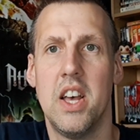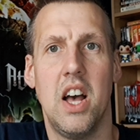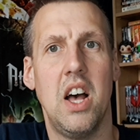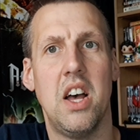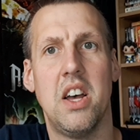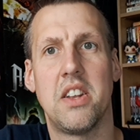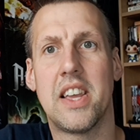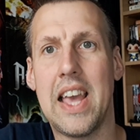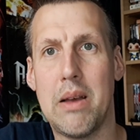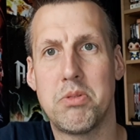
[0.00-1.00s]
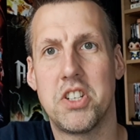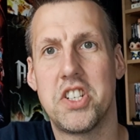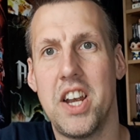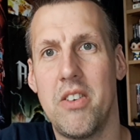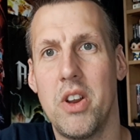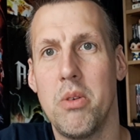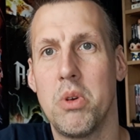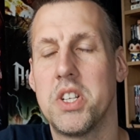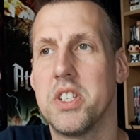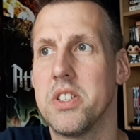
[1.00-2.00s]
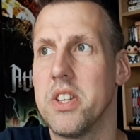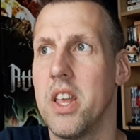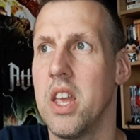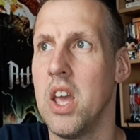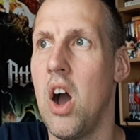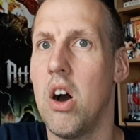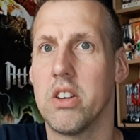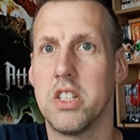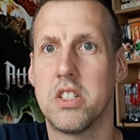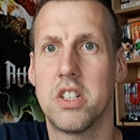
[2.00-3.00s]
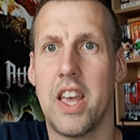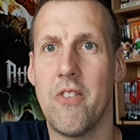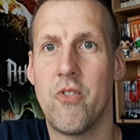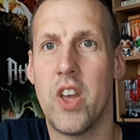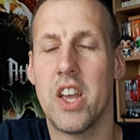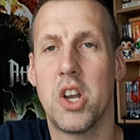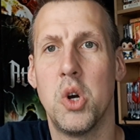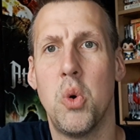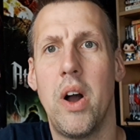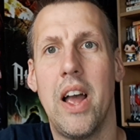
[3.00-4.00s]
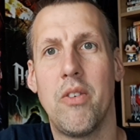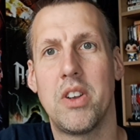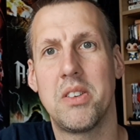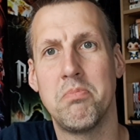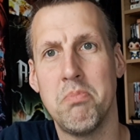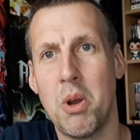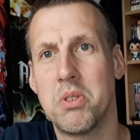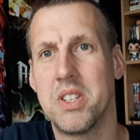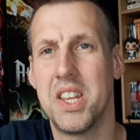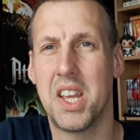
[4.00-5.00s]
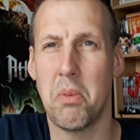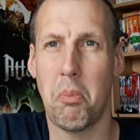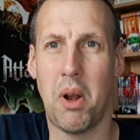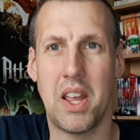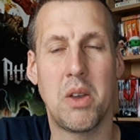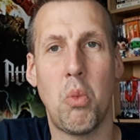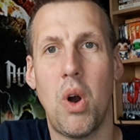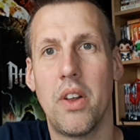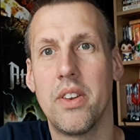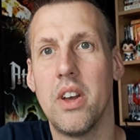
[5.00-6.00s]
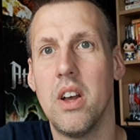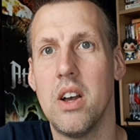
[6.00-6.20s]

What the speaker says: The Capture Chariot, which is the hardest to get vehicle. I have a mostly complete one.